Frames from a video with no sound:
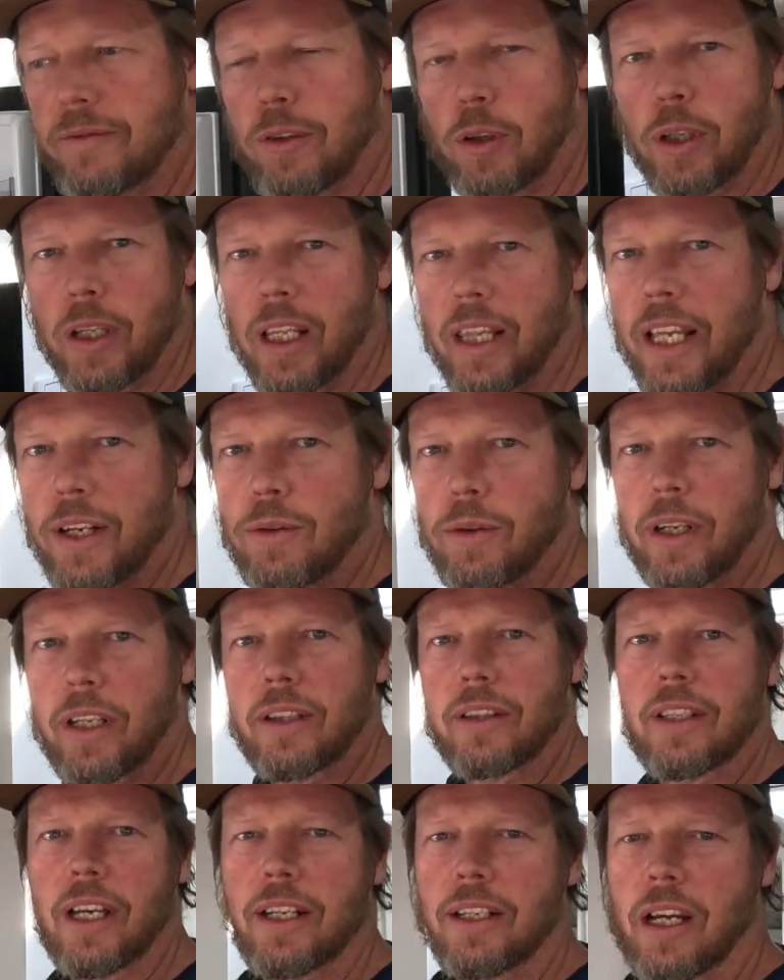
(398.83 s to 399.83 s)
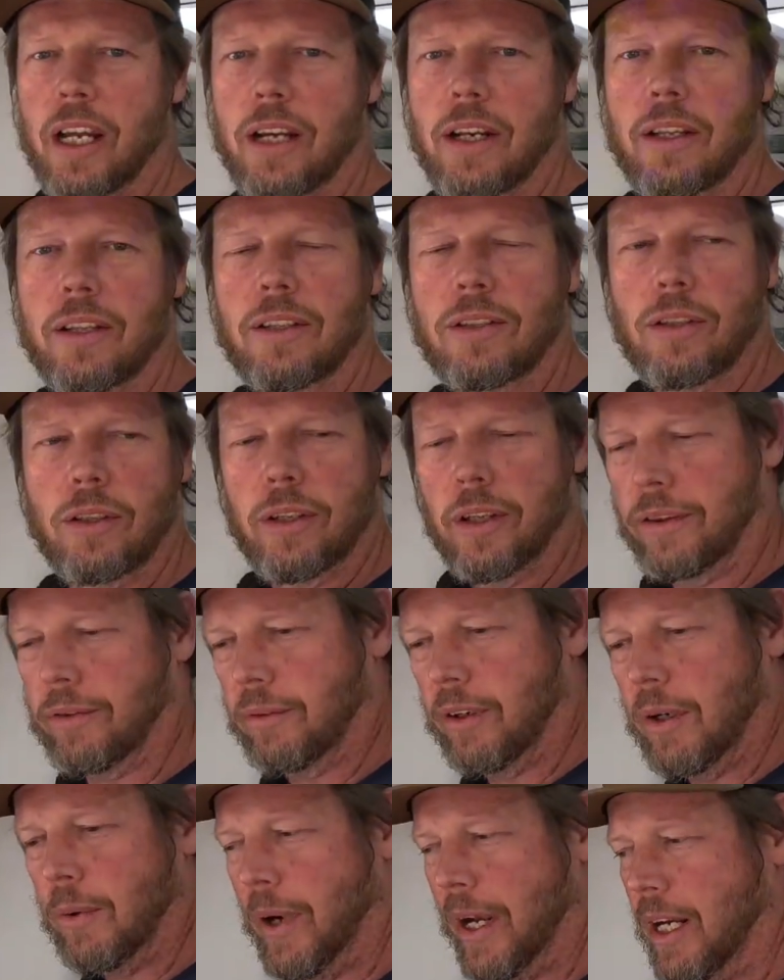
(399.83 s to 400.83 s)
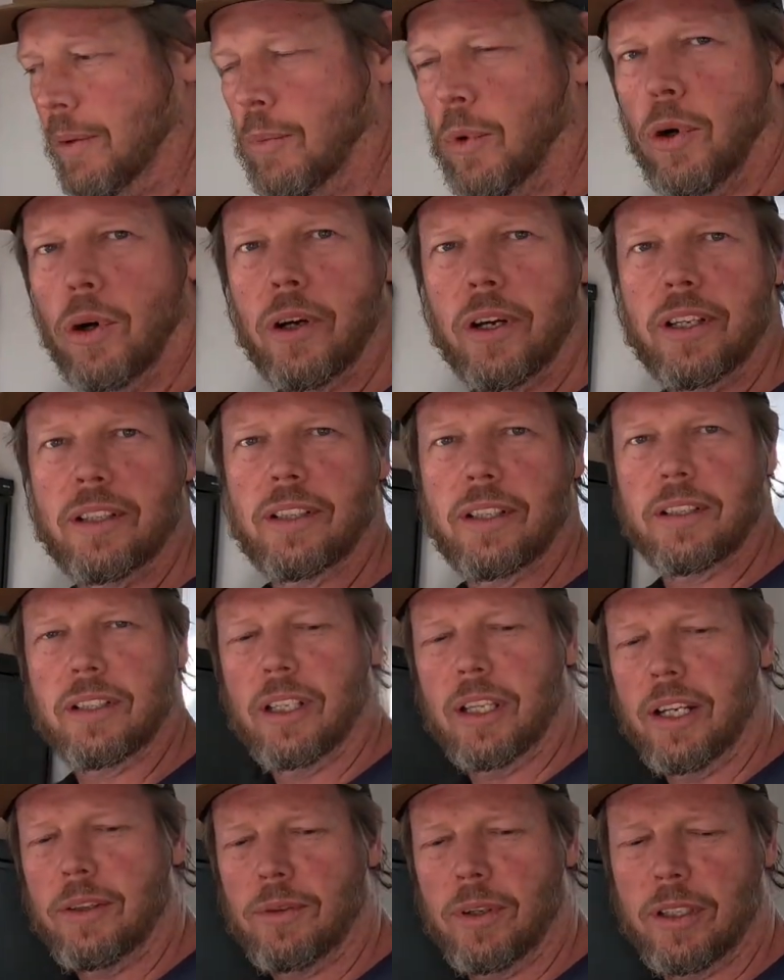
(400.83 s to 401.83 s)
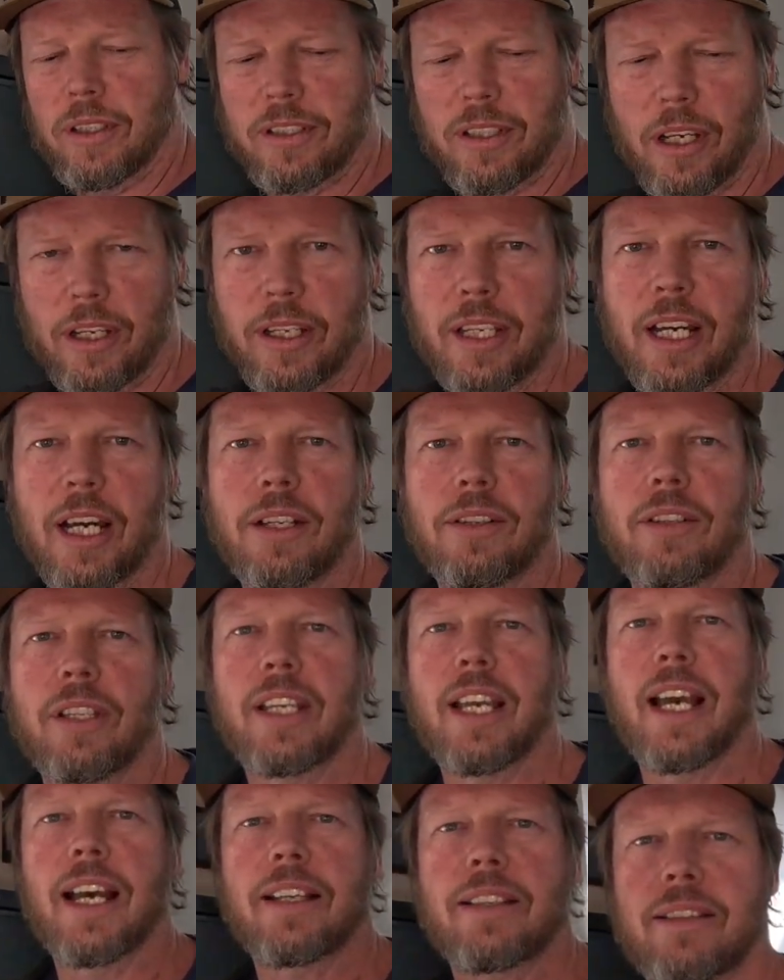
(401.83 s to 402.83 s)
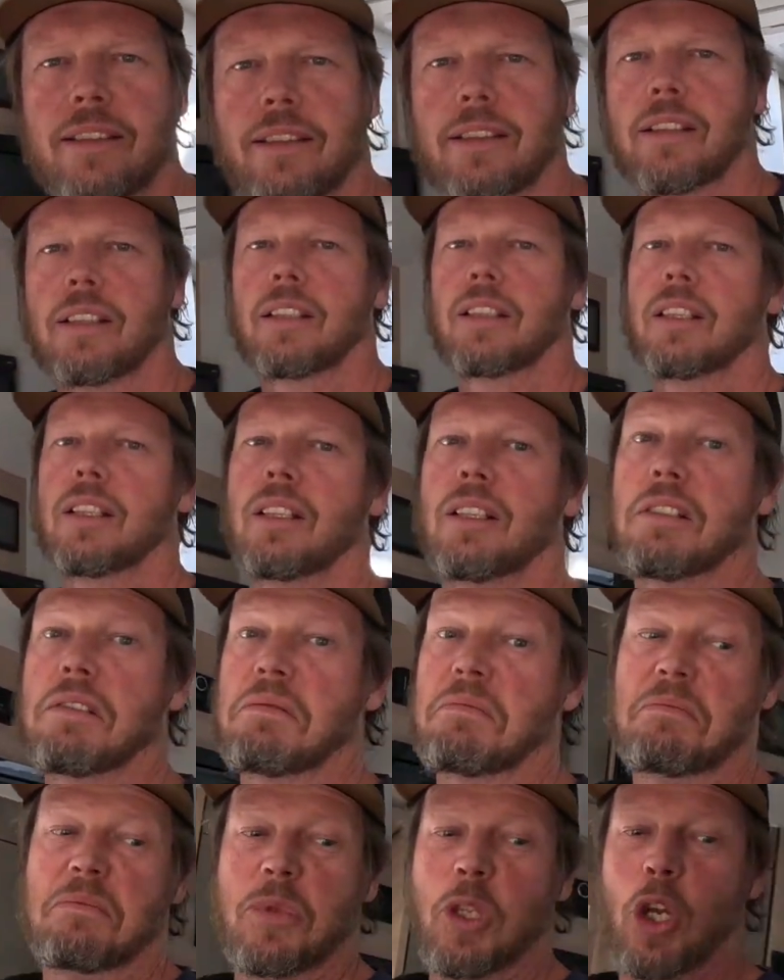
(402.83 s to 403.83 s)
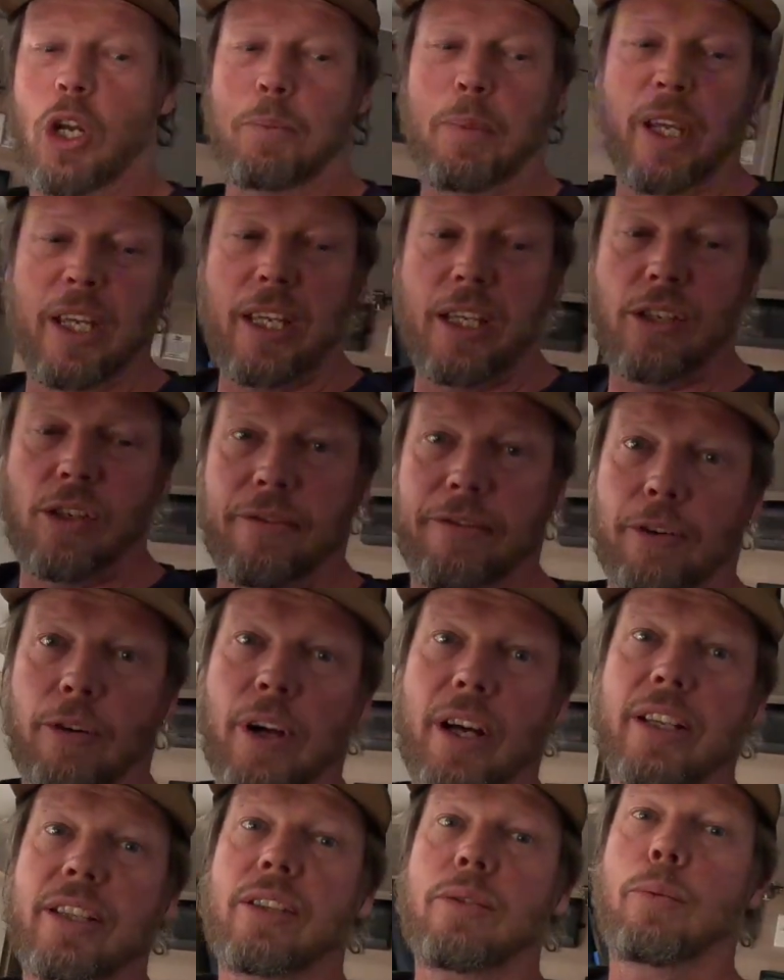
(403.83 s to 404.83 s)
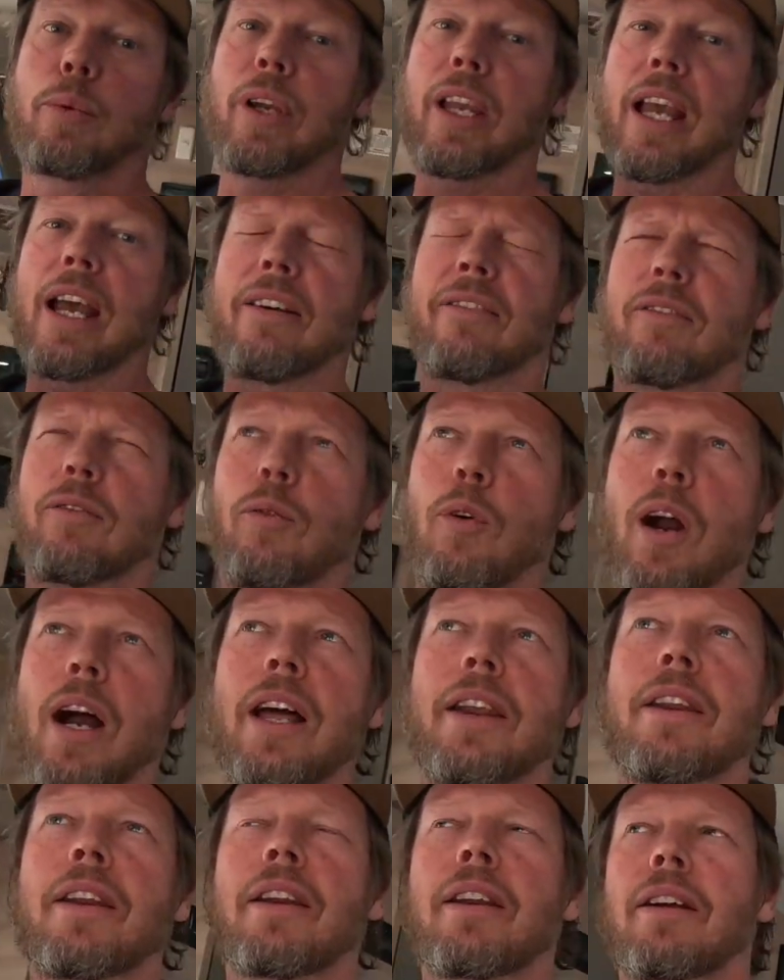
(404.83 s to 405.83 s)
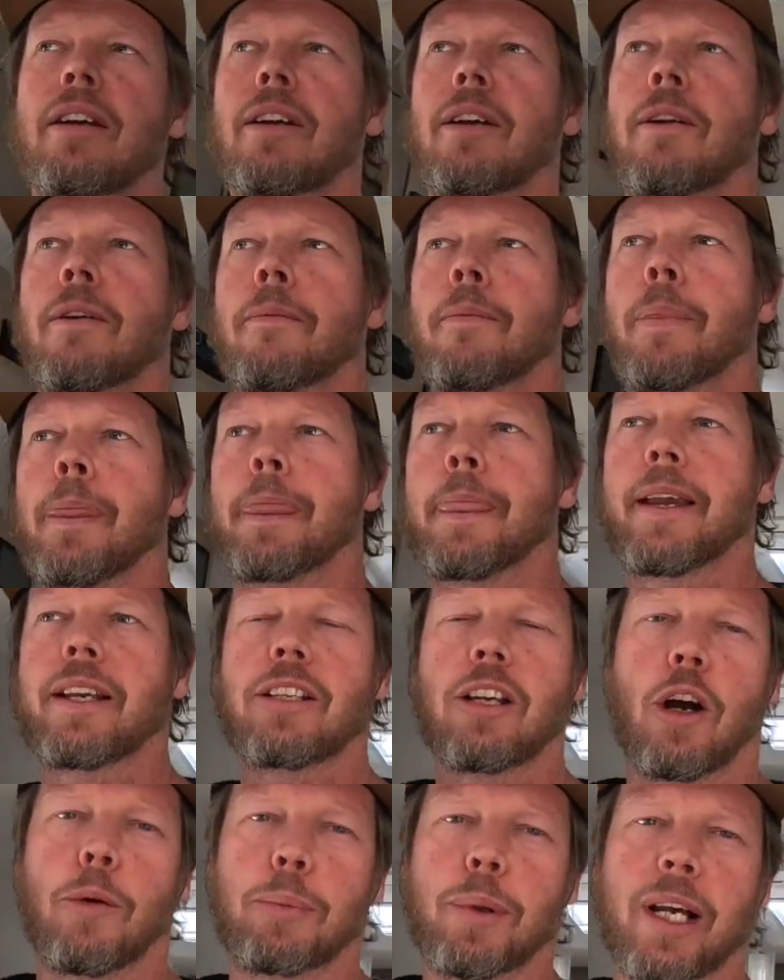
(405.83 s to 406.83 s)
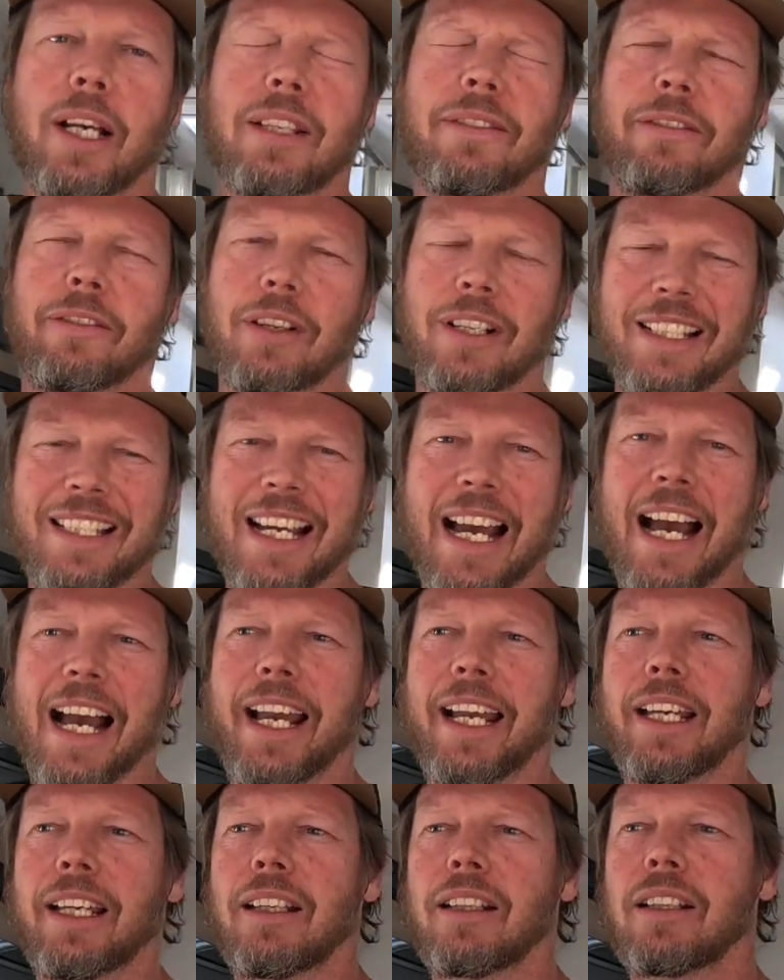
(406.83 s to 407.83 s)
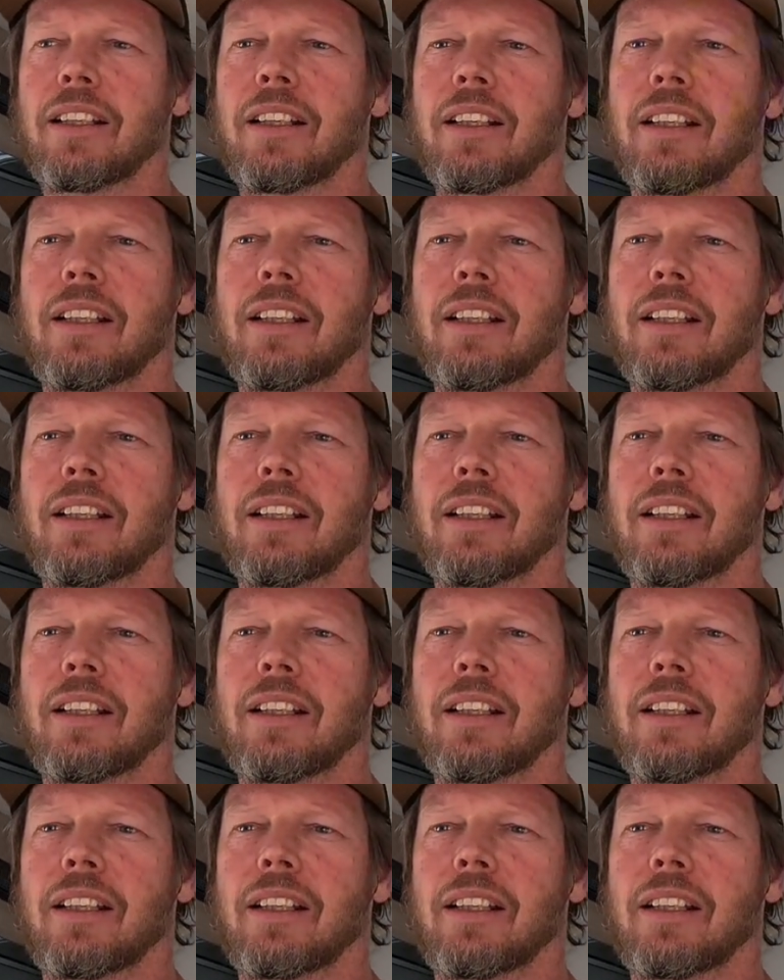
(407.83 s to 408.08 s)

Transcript: fully electric. They don't do the three-way anymore. It's just electric, so you can't do the gas. Not a big issue for us. We have run this whole place for a day.